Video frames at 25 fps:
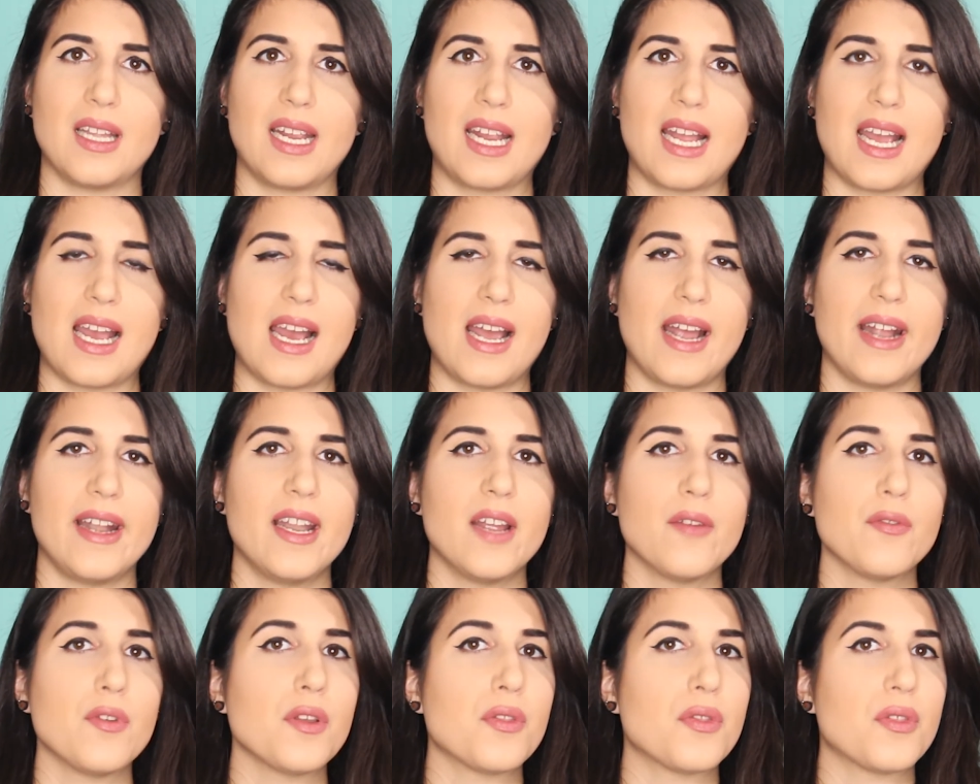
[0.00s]
Like,
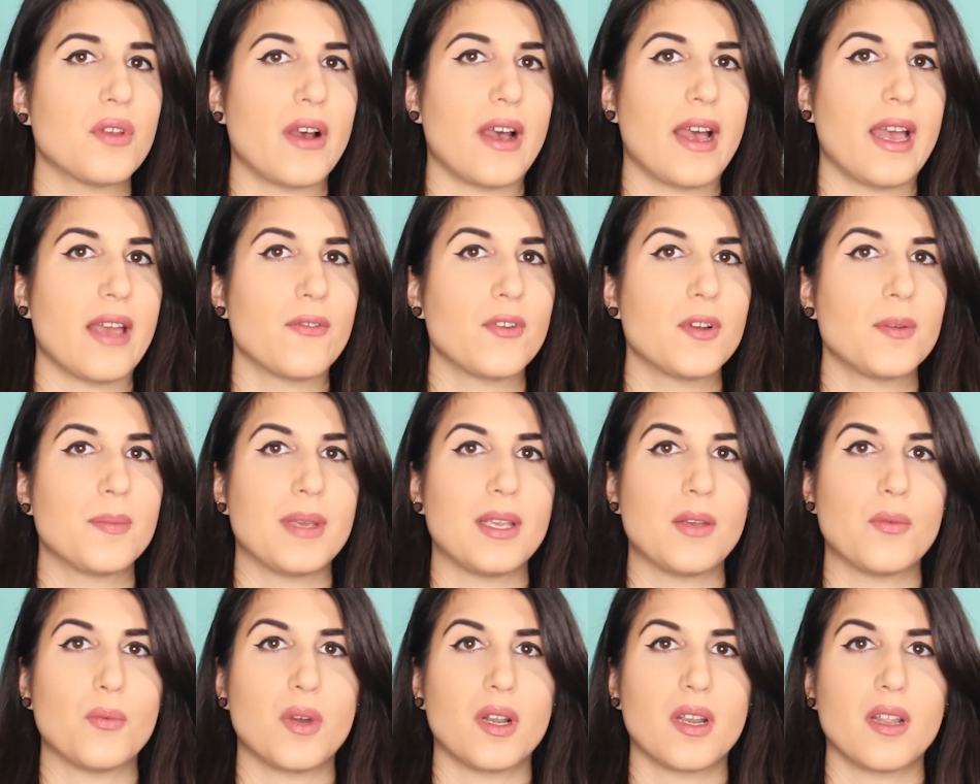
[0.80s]
I never thought I
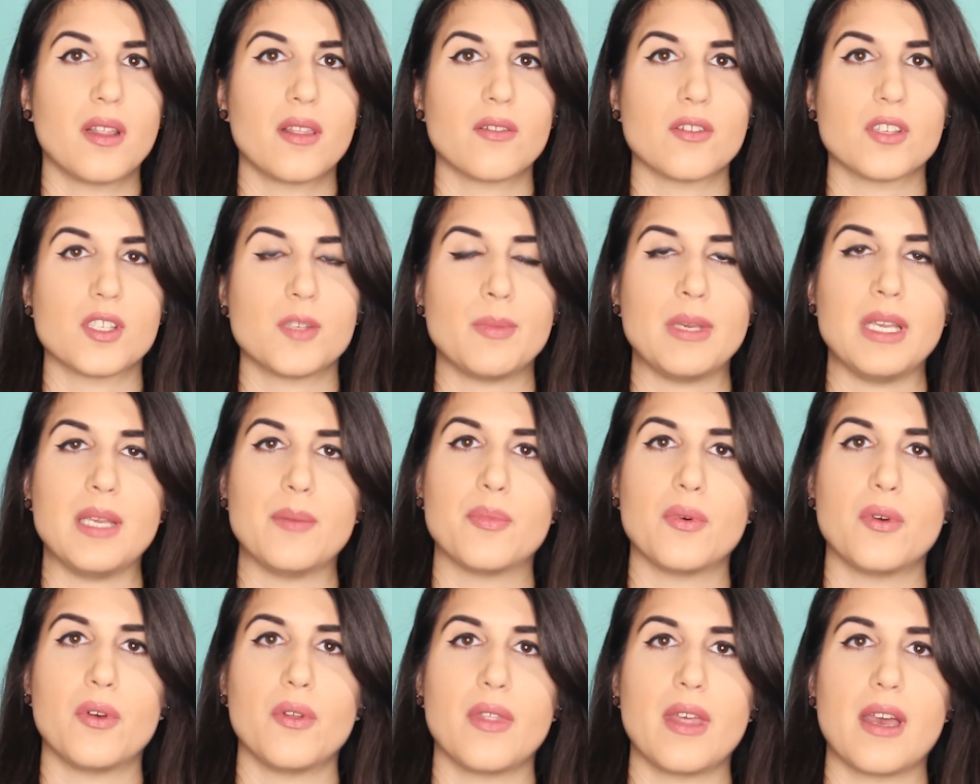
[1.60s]
would be one of those
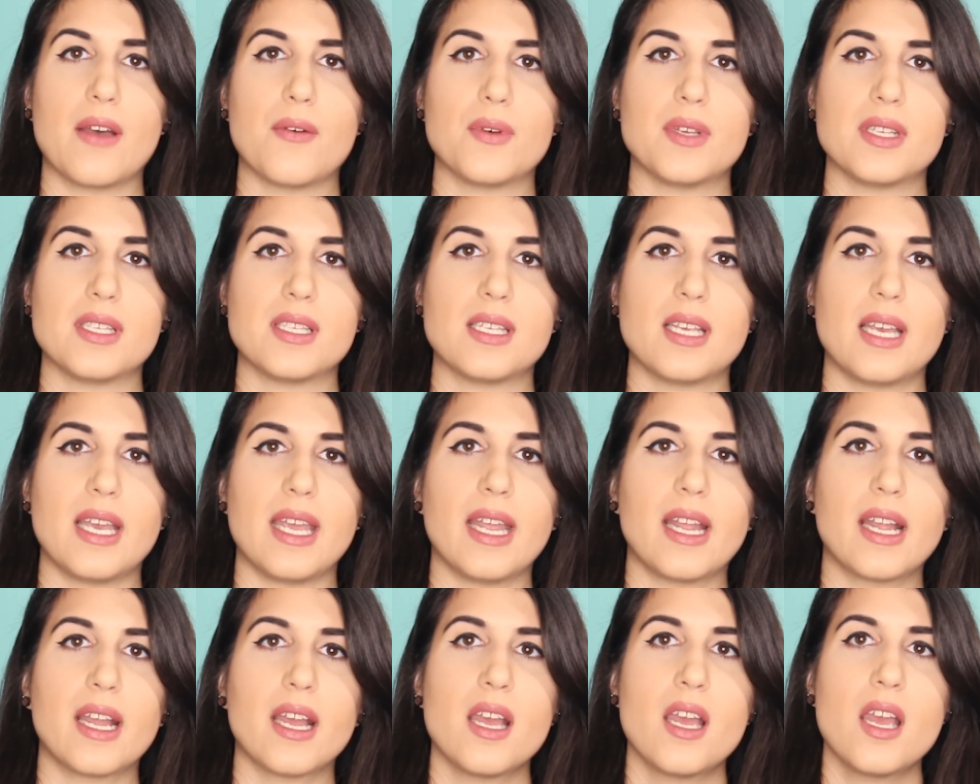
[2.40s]
people that was
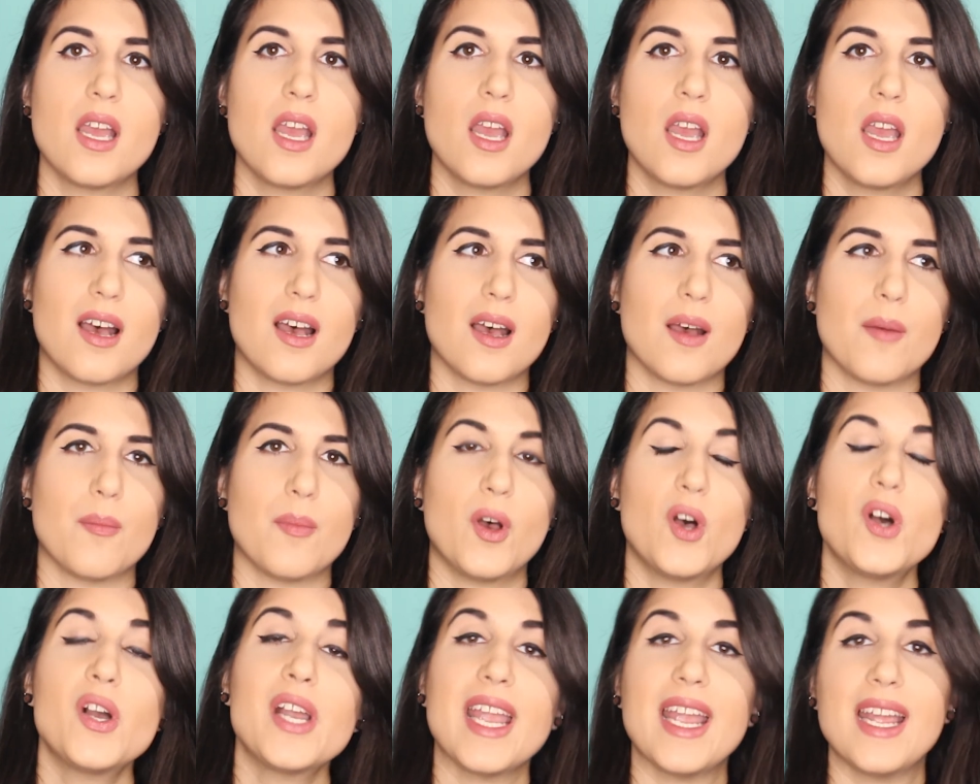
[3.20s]
like,
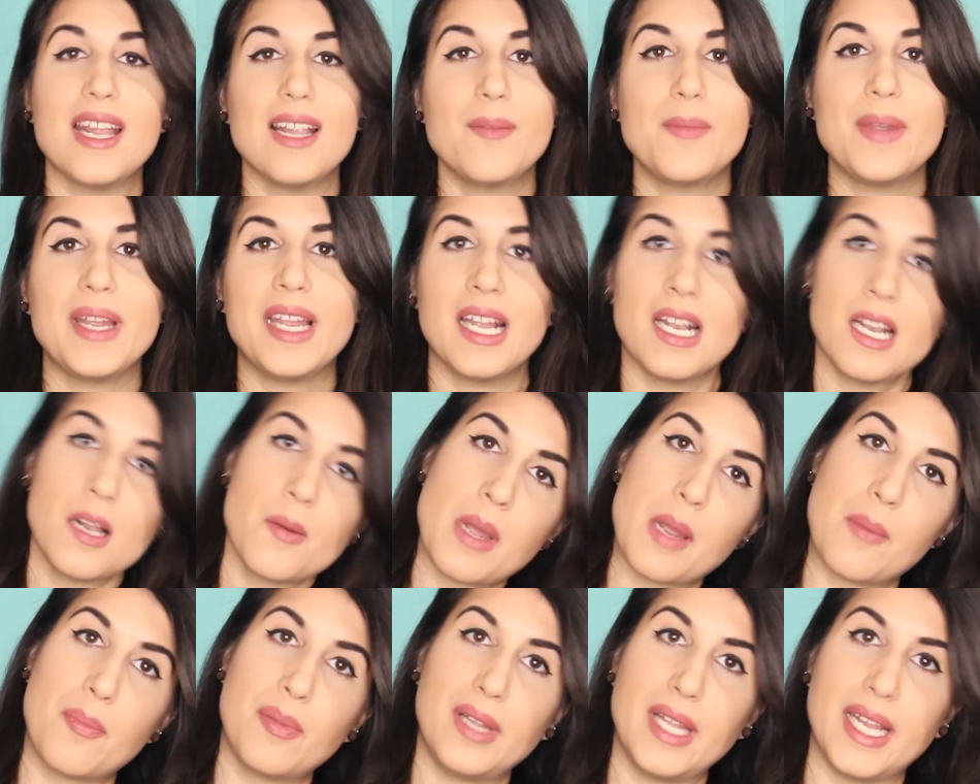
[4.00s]
okay, let me get
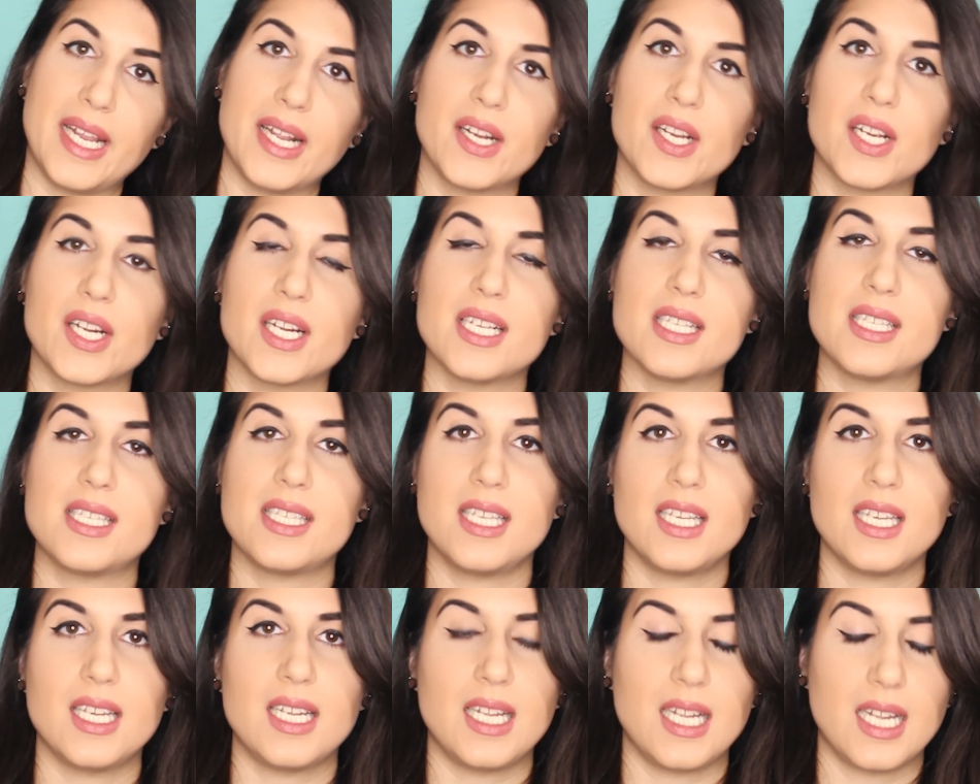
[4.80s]
out my planner and
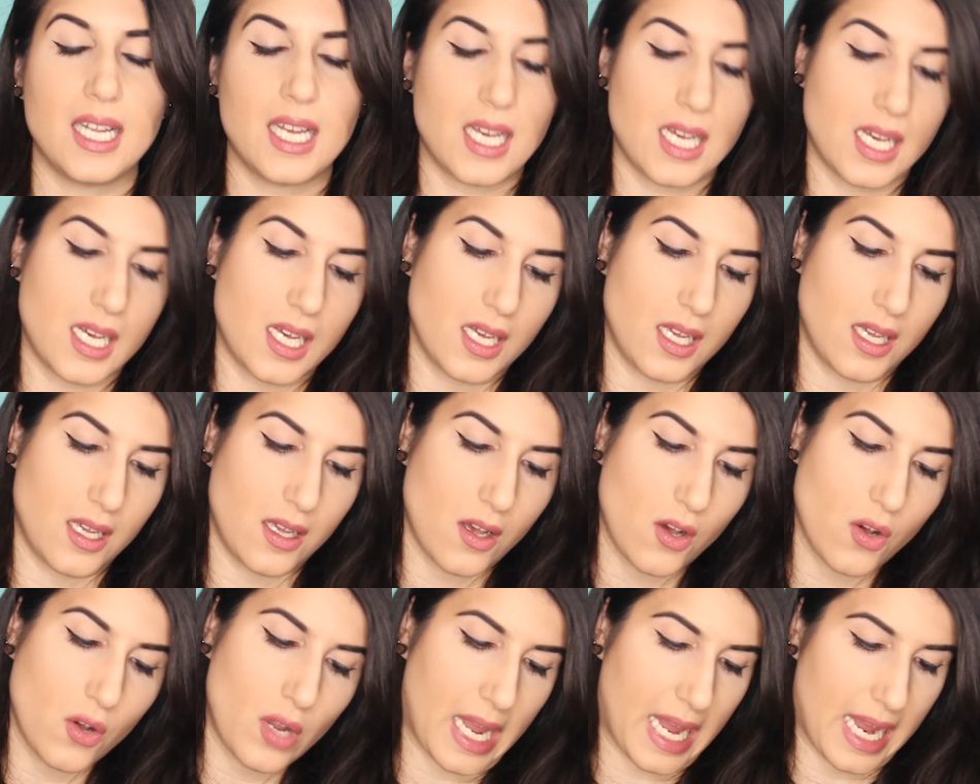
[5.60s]
see,
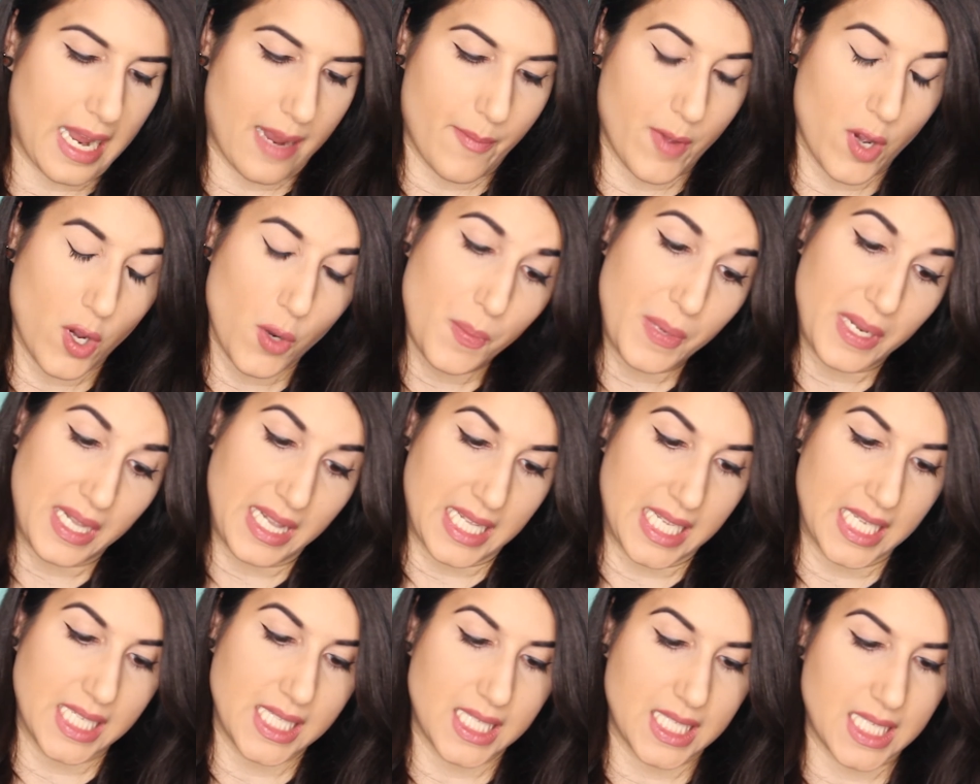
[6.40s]
okay, I'm
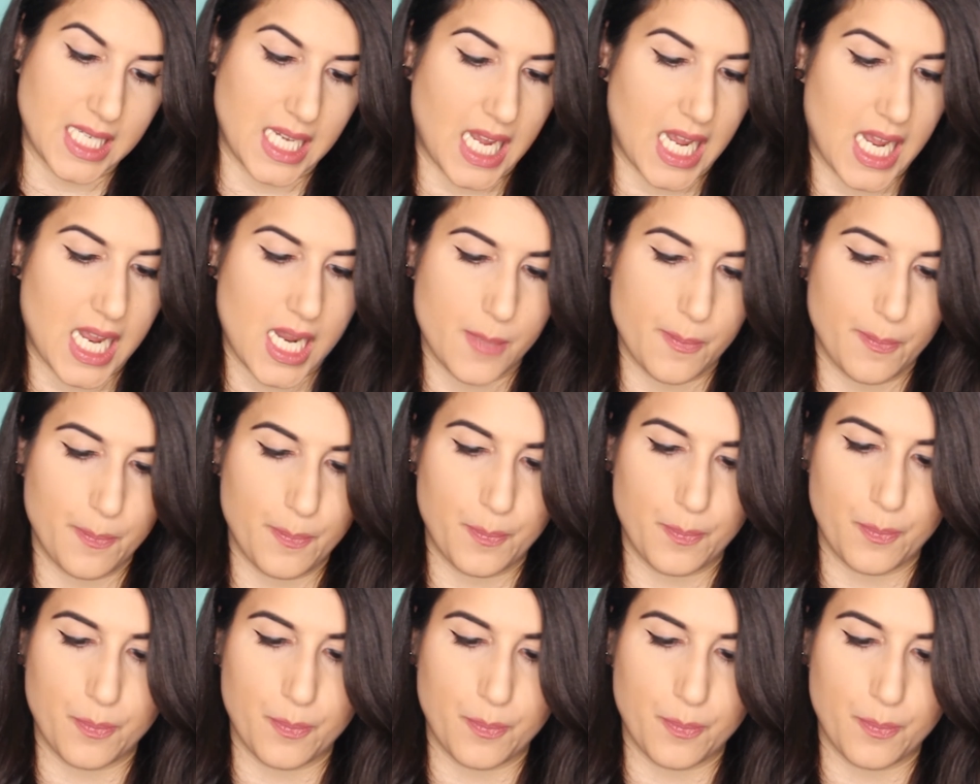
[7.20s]
open this day.